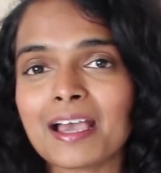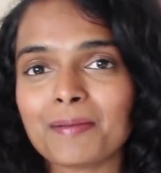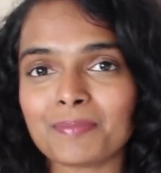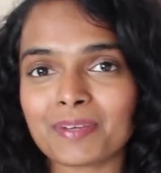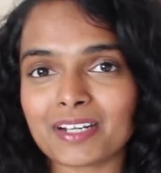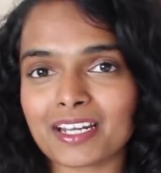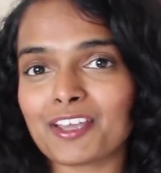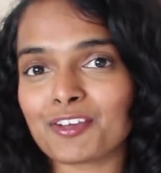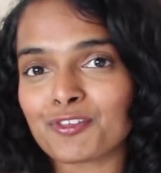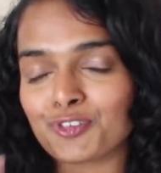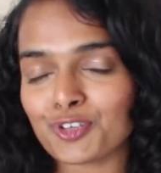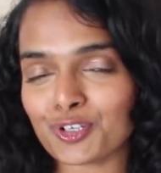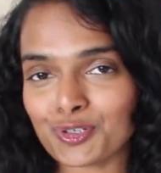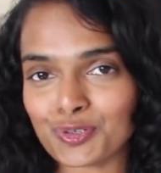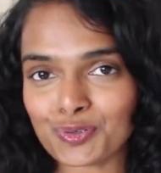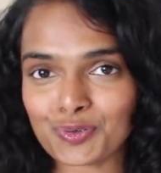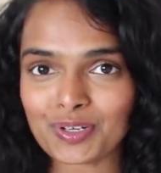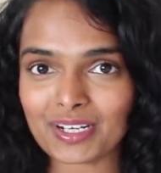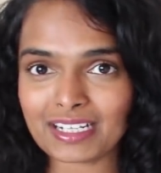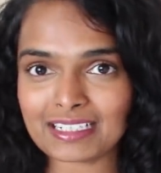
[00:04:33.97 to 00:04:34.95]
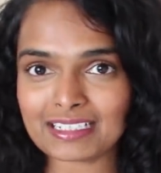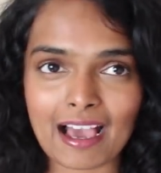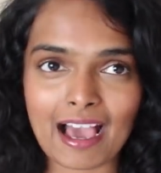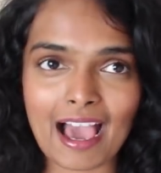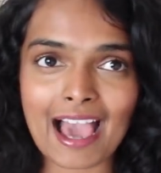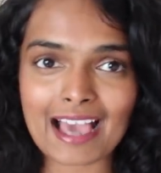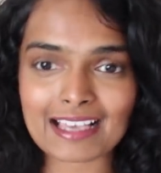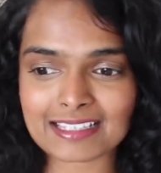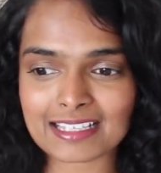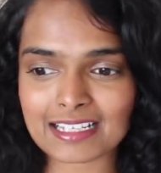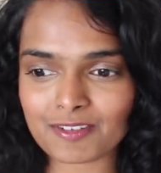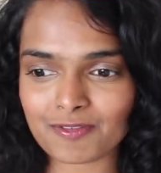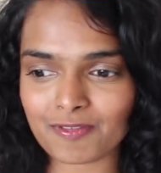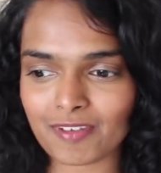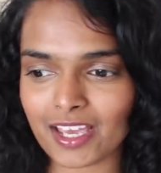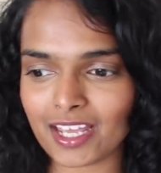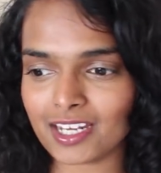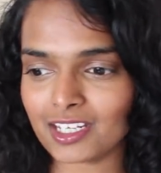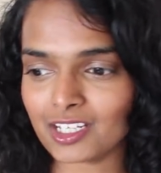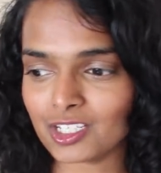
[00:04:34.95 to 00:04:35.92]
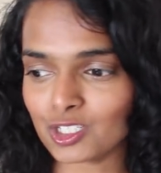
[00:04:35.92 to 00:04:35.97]
But if you do it as and
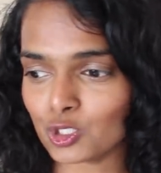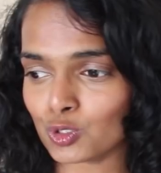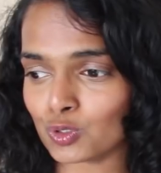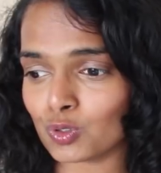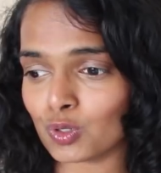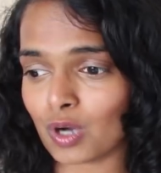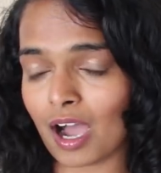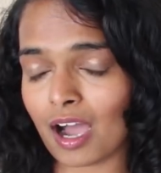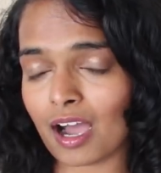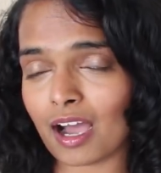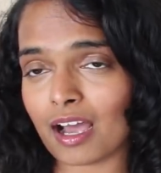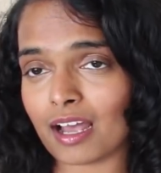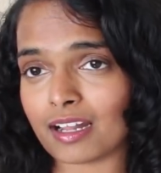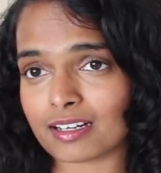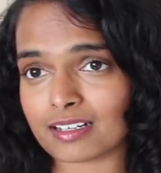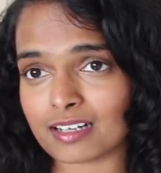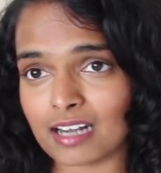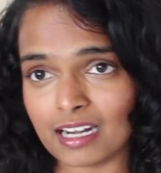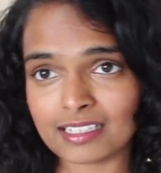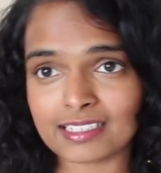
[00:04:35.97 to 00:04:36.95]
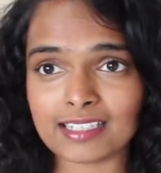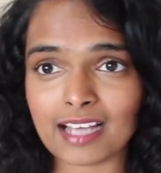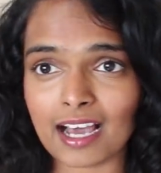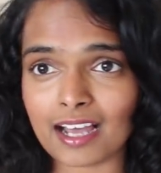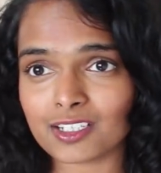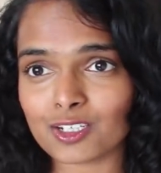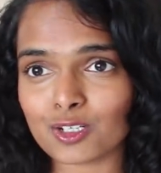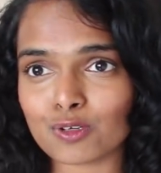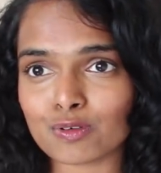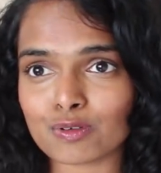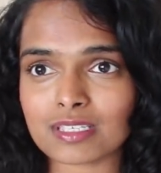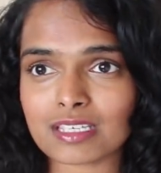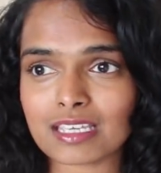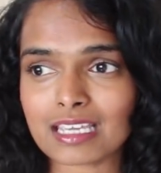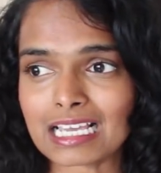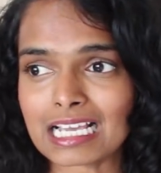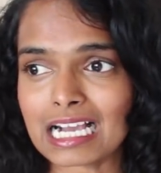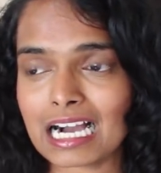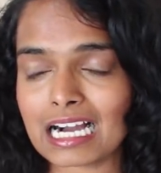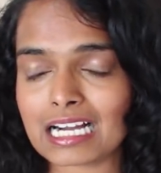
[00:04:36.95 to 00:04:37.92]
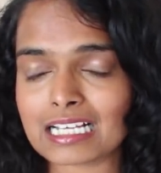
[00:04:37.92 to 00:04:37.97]
when you are done
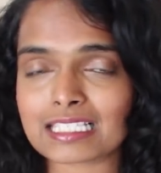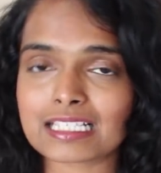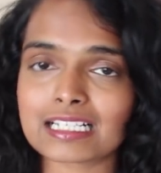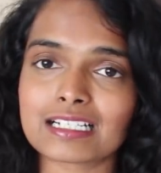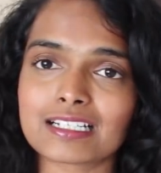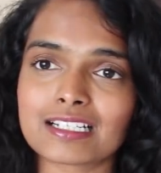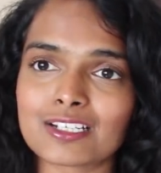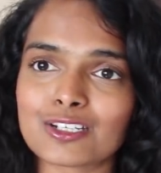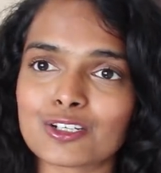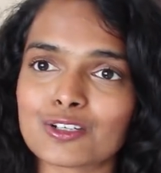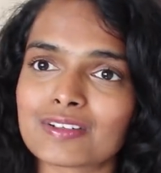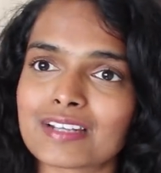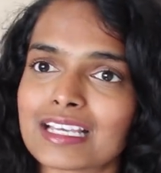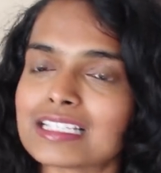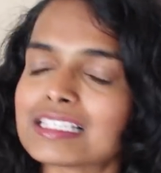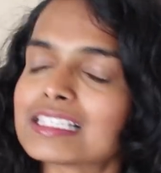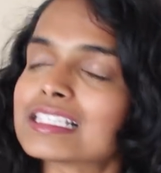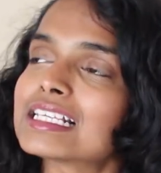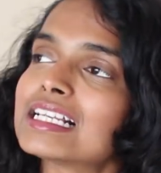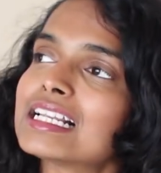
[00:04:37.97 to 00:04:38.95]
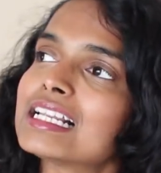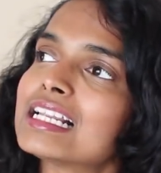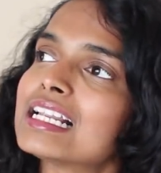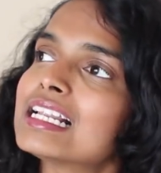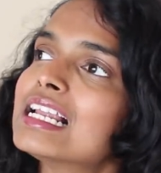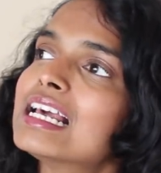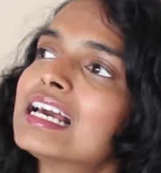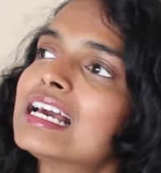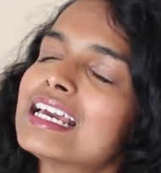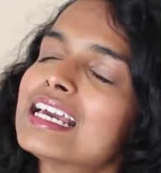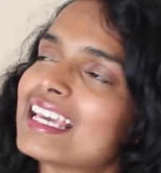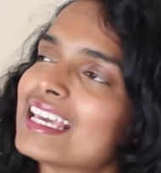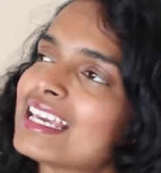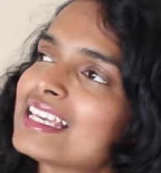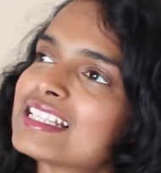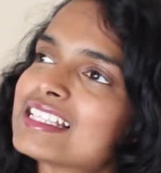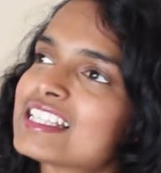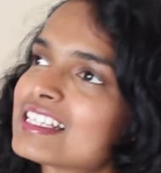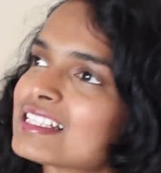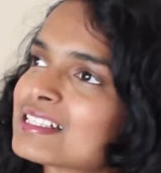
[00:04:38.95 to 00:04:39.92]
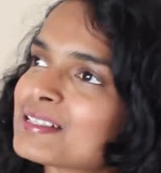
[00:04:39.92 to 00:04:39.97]
using a certain utensil,
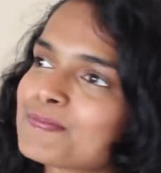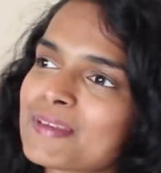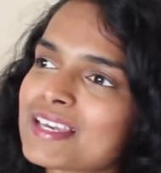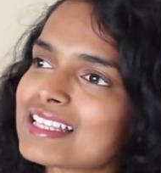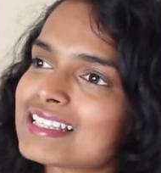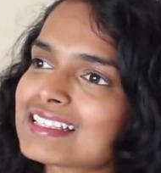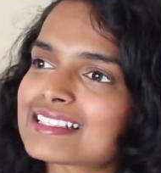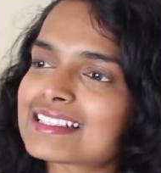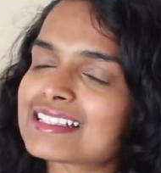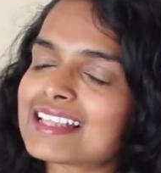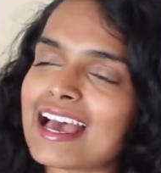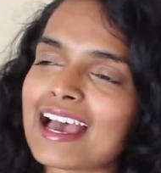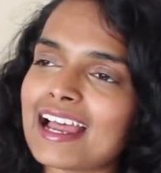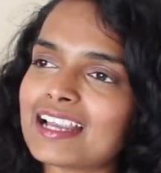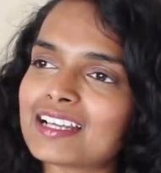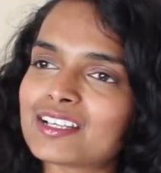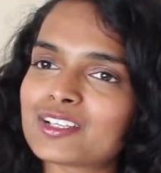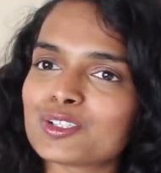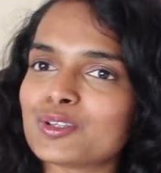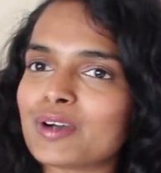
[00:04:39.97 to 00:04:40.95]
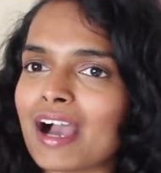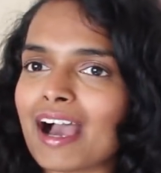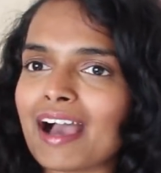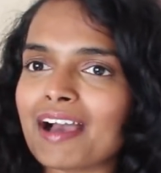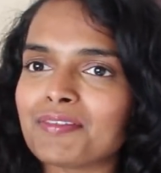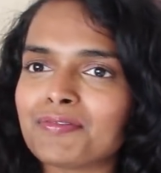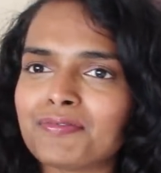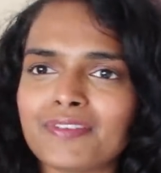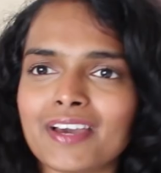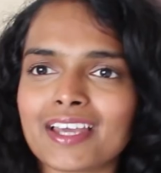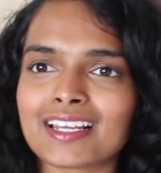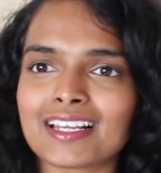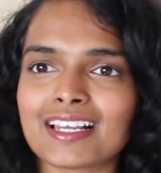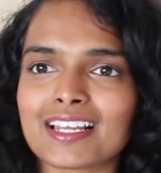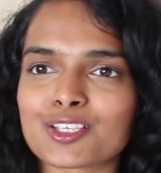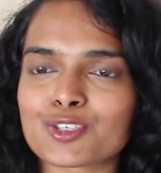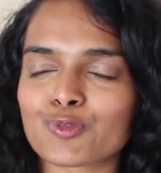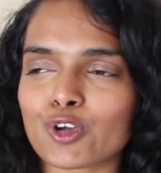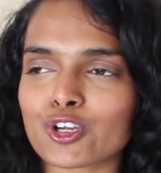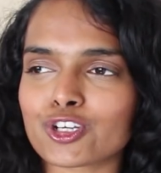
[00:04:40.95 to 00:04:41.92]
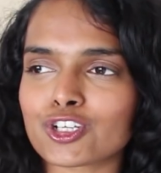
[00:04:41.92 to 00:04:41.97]
it just means that you have very
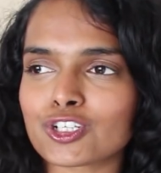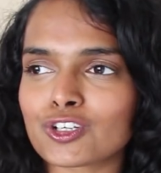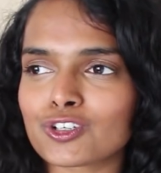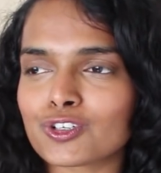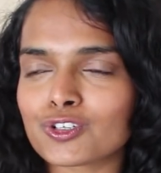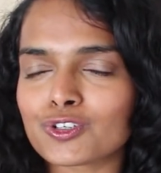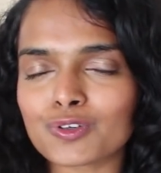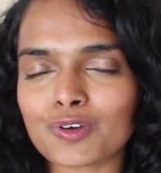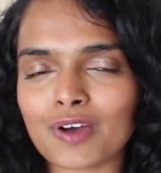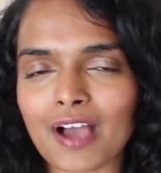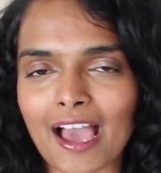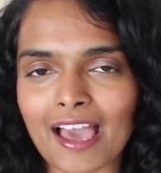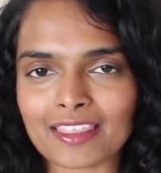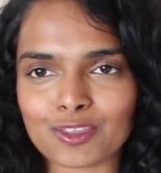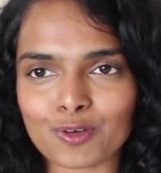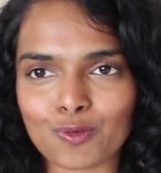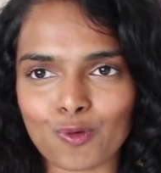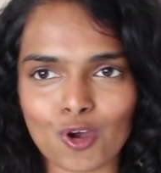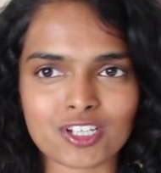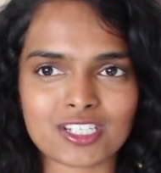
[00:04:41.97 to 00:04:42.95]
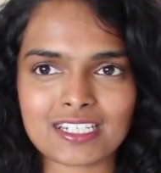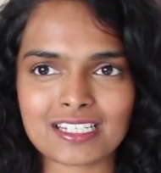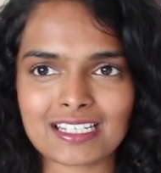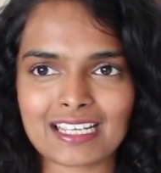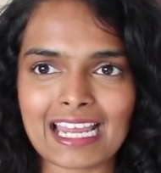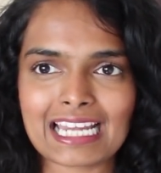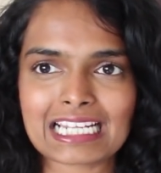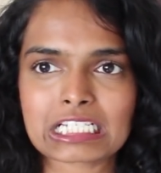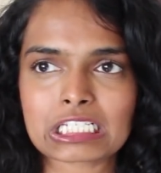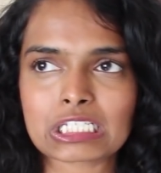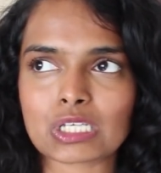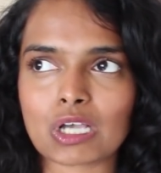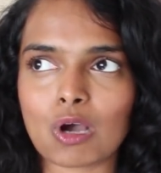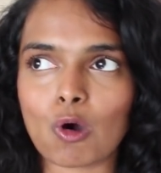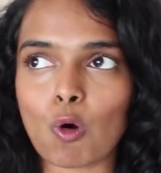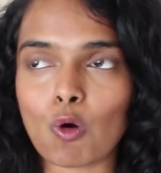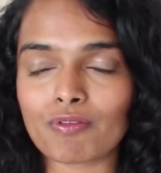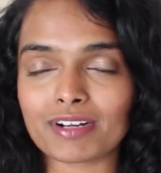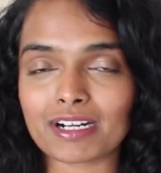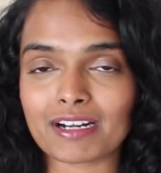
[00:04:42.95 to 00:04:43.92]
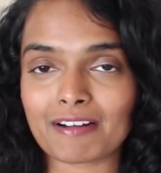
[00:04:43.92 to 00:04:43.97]
less washing to do and the washing gets
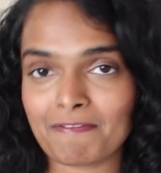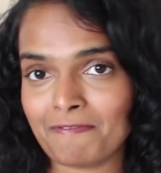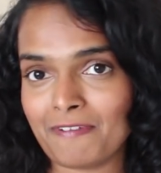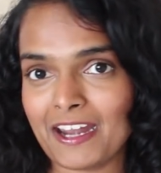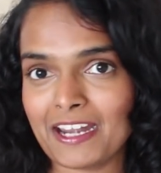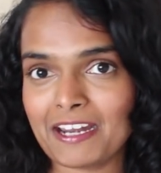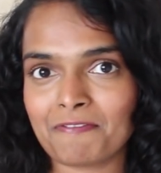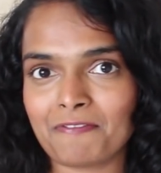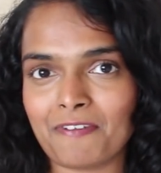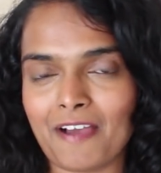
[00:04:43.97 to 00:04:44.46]
over very